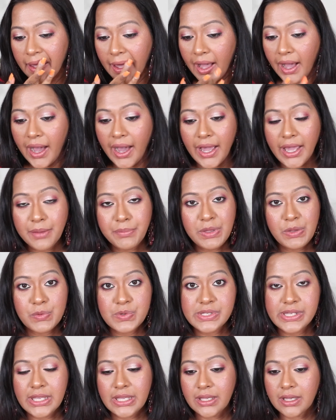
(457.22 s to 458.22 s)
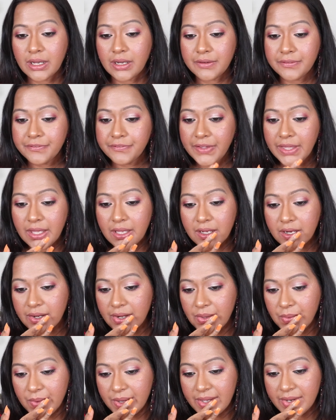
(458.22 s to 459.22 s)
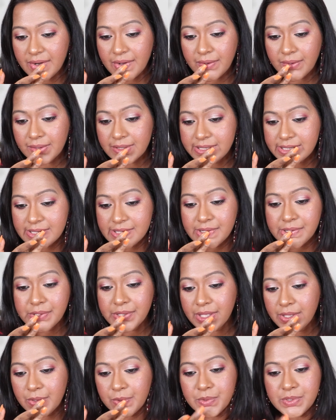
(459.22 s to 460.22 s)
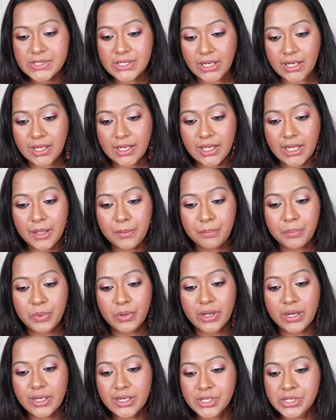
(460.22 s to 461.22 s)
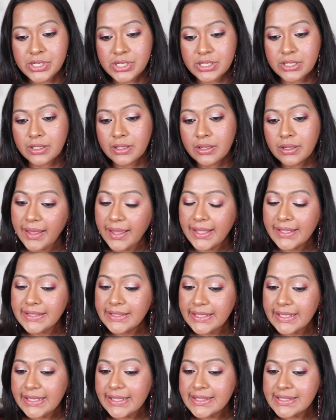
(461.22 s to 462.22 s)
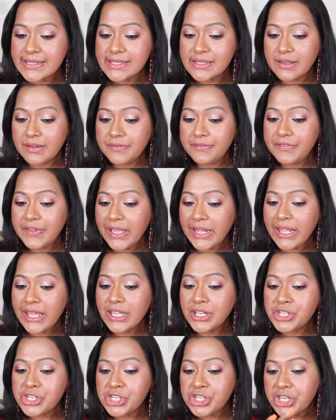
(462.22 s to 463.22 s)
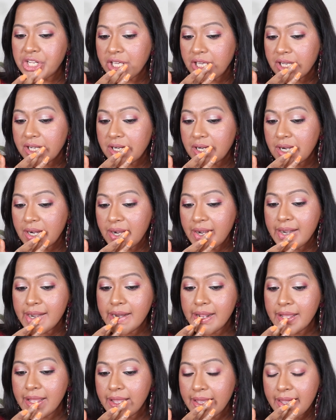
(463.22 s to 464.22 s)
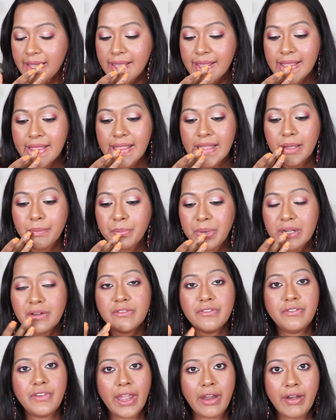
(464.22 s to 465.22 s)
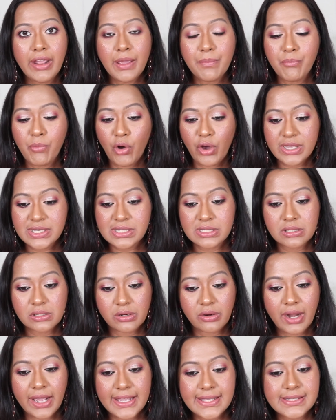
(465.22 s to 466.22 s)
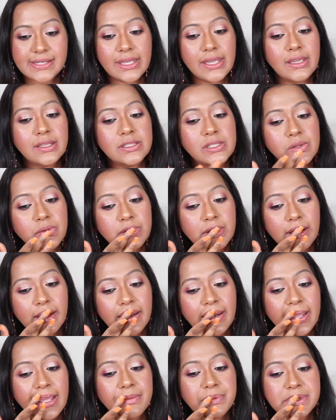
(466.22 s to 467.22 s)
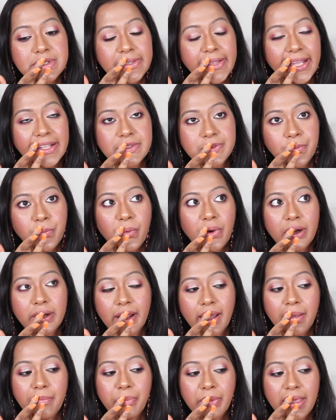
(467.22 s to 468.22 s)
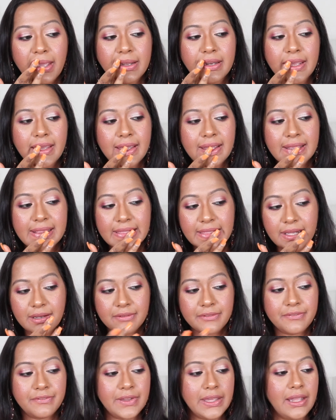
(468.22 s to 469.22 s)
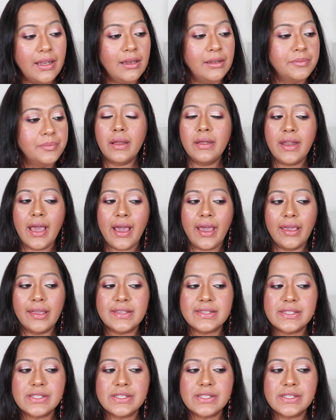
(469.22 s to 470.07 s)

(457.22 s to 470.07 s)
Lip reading: I am using a finger. You can also use a lip brush, and it's a very sheer but very moisturizing to the lips. That's what I'm getting the feel. Nice.